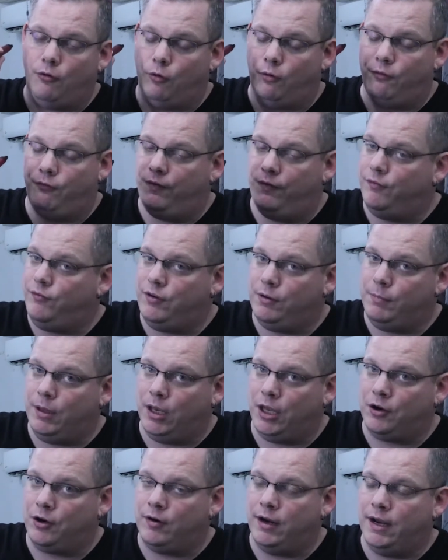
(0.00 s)
or 50
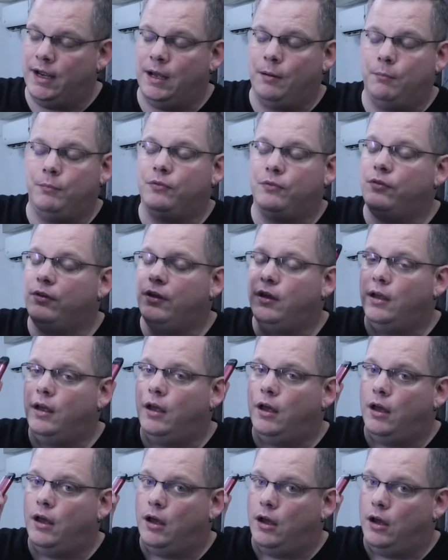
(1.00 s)
milligrams
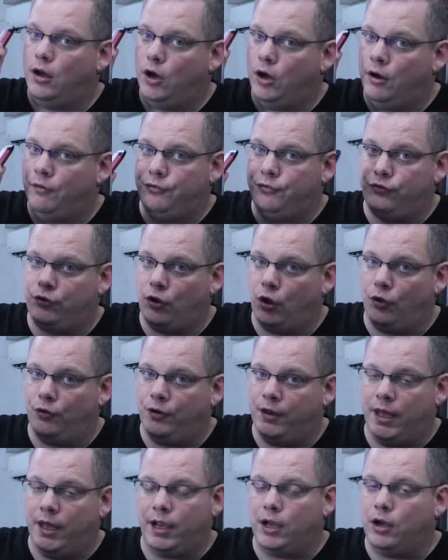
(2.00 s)
of
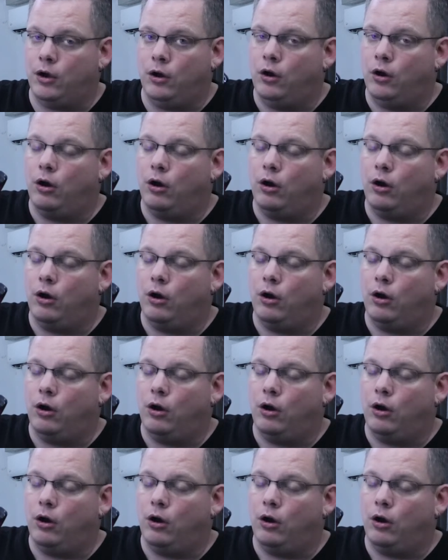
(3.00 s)
salt nic,